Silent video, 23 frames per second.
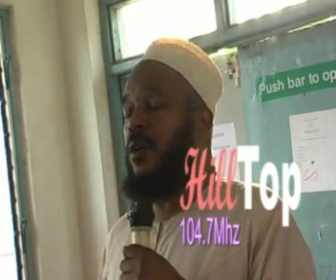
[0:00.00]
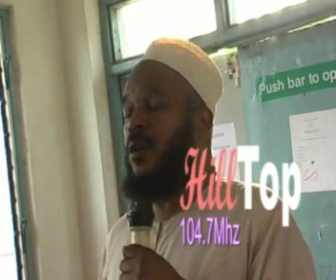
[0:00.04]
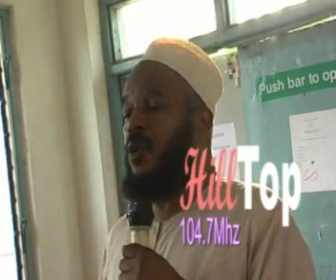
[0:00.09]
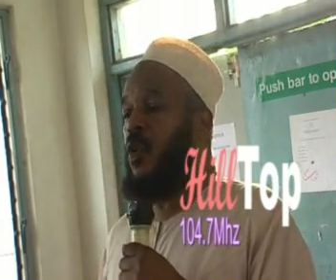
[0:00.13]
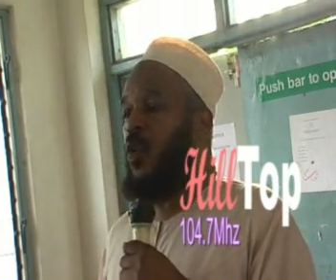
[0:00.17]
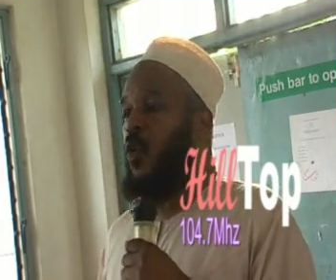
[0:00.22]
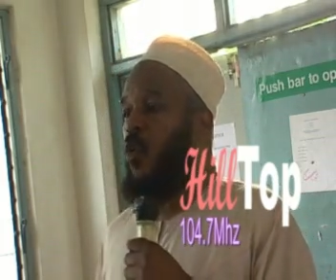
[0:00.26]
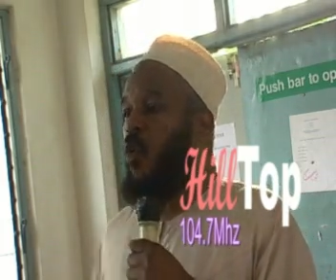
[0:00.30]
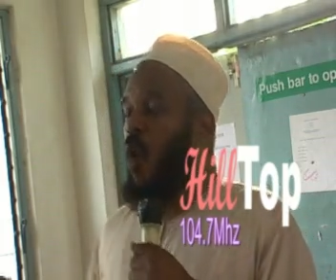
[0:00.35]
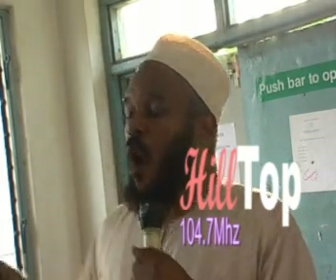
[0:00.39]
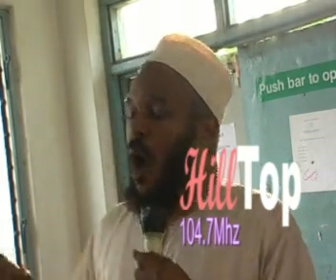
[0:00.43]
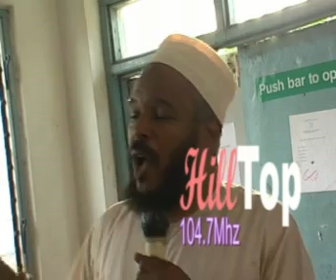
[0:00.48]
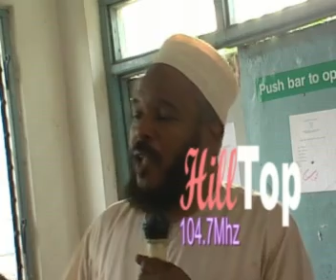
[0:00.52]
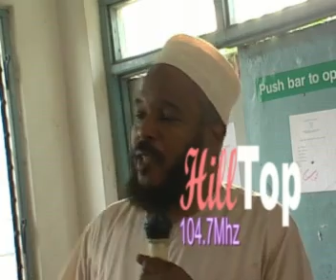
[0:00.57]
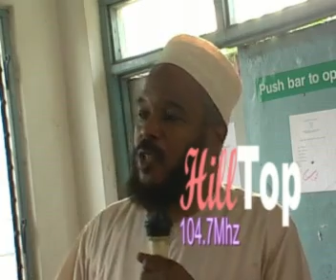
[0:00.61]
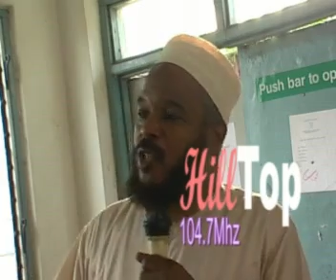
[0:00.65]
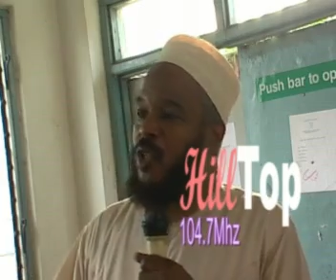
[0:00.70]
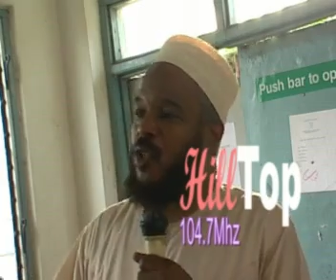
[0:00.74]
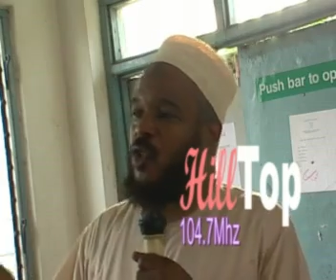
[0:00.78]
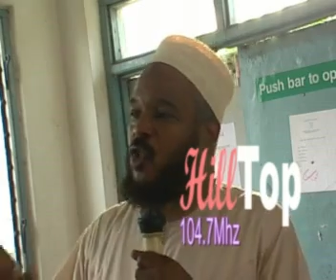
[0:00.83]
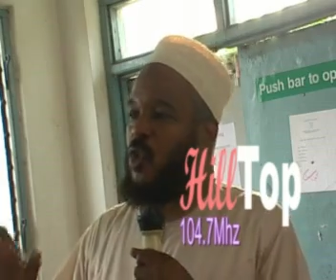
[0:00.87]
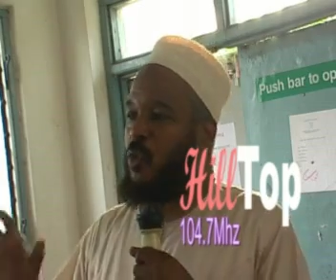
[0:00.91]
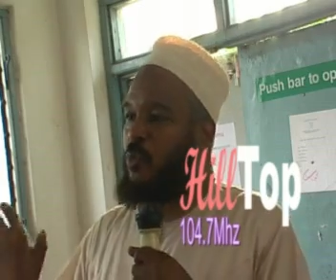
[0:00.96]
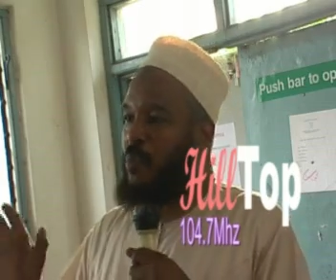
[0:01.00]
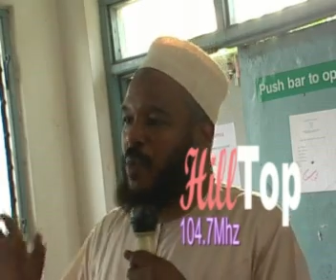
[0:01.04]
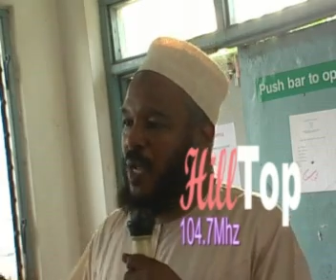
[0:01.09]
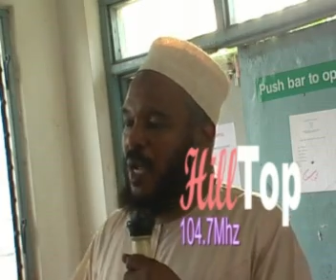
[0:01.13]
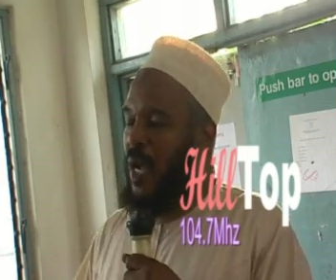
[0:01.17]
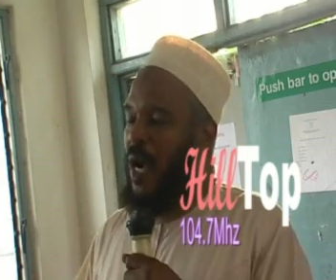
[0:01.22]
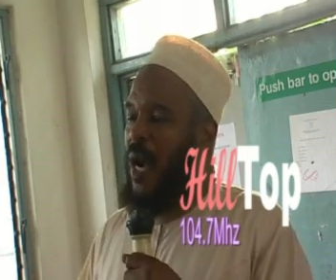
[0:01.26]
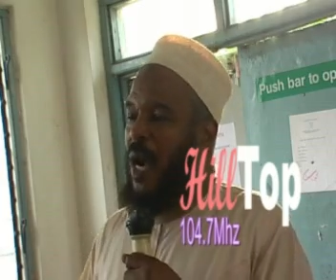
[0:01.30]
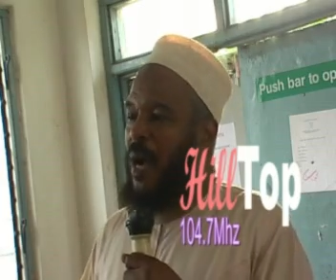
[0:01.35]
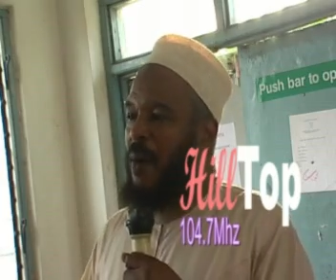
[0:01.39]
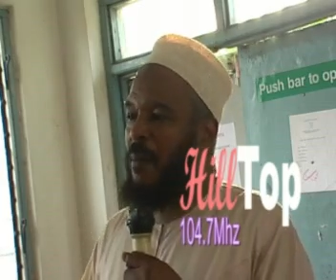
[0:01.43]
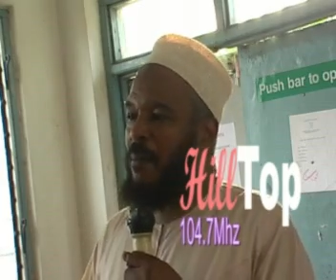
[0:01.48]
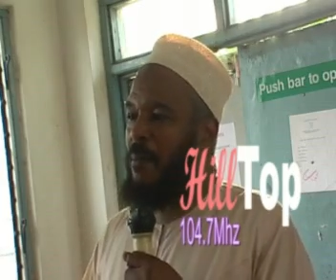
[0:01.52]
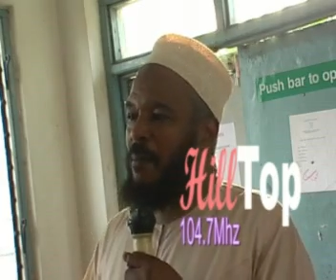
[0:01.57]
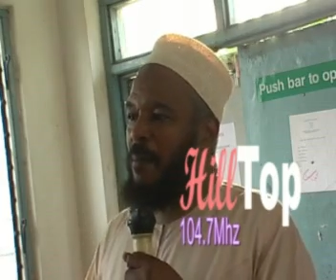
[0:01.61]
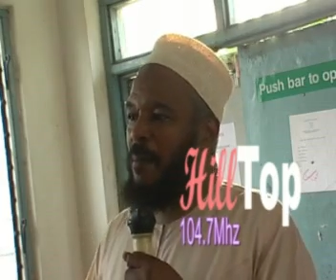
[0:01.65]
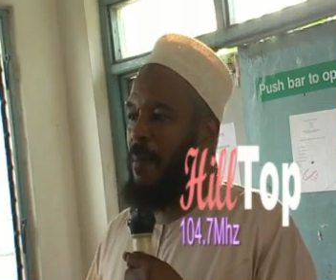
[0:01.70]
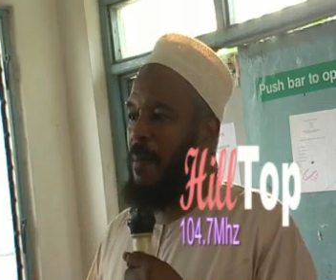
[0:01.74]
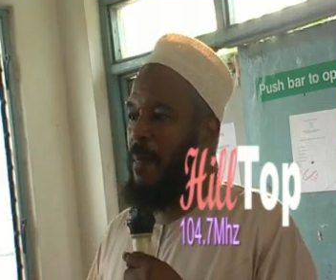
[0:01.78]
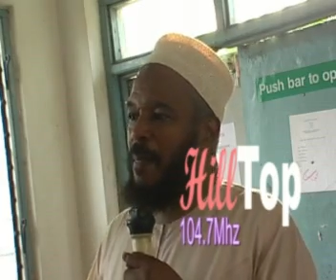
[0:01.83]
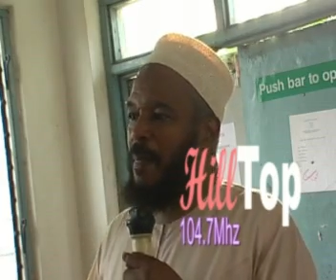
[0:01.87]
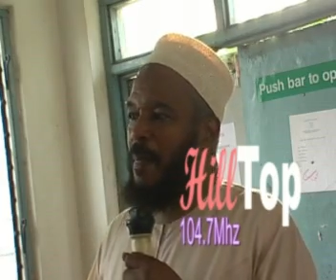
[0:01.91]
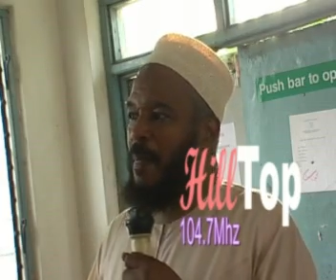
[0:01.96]
you wanted to
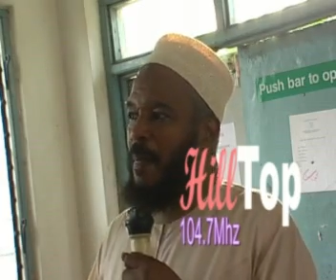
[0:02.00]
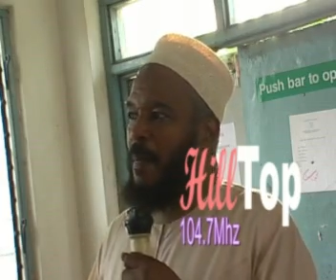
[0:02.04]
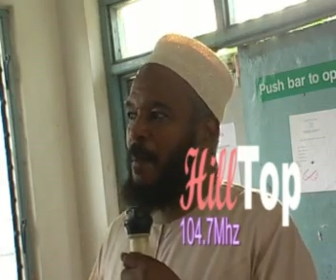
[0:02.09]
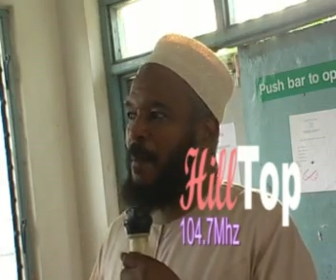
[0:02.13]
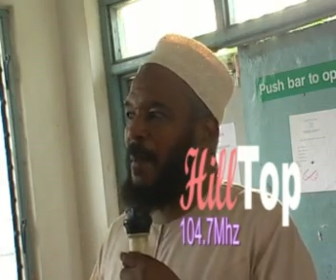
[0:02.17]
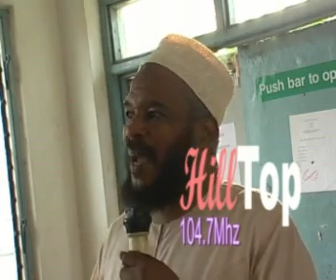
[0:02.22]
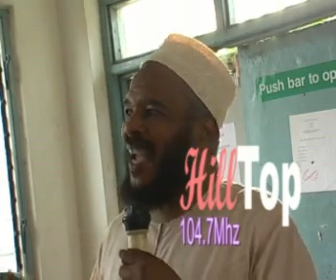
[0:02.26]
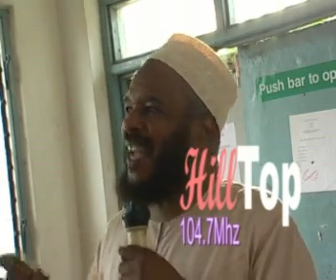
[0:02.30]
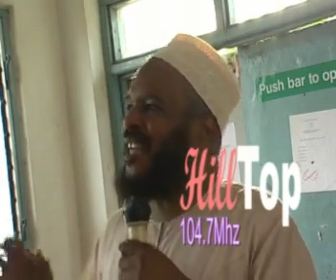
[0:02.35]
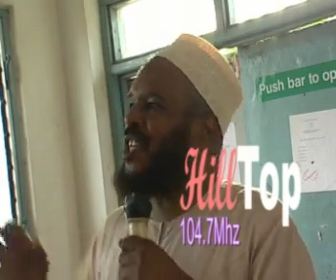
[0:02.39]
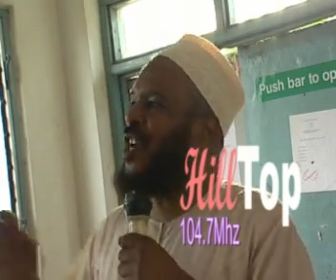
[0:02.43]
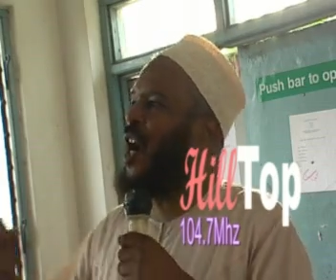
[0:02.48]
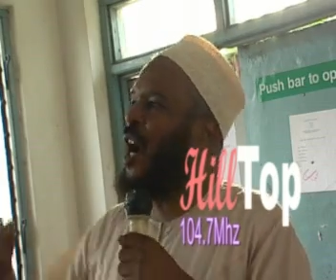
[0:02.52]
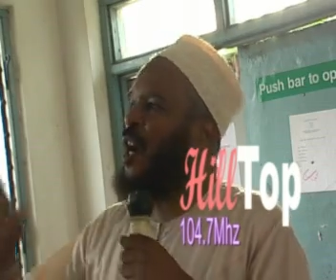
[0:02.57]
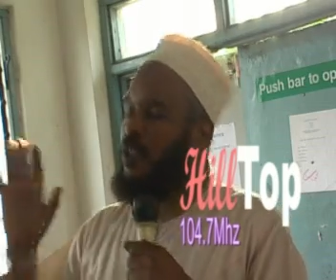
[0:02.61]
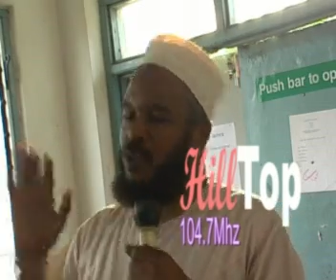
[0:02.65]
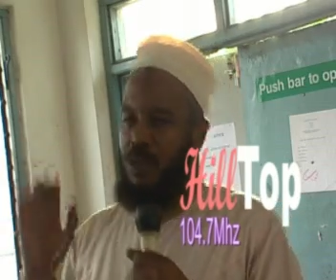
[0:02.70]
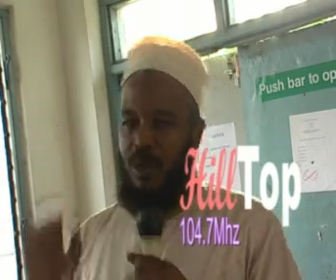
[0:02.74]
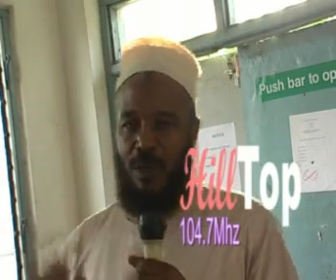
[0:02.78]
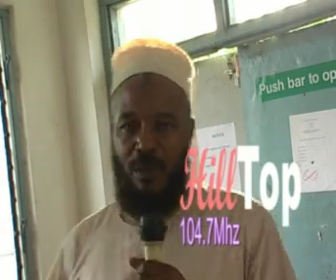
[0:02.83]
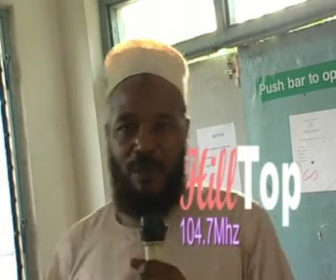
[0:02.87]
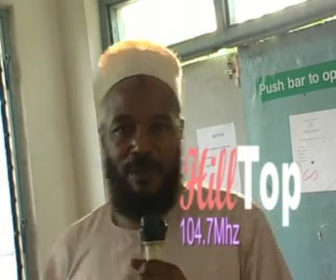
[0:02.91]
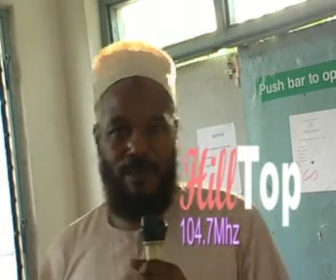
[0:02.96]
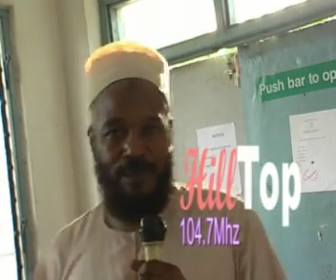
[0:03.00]
become a doctor,